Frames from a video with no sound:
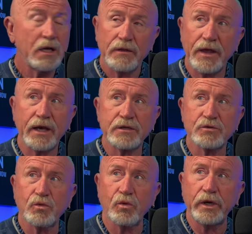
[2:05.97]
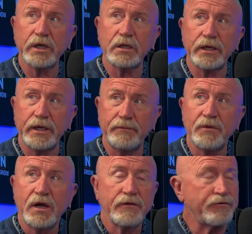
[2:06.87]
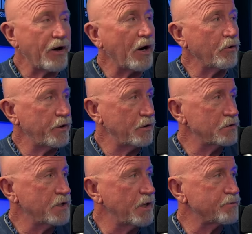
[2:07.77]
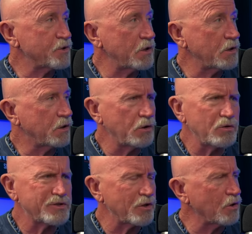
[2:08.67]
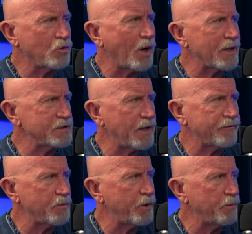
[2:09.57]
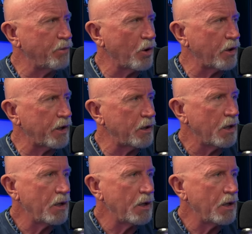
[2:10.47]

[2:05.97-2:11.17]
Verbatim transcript: That is really firing those hips and the glutes, and her quads have to be burning.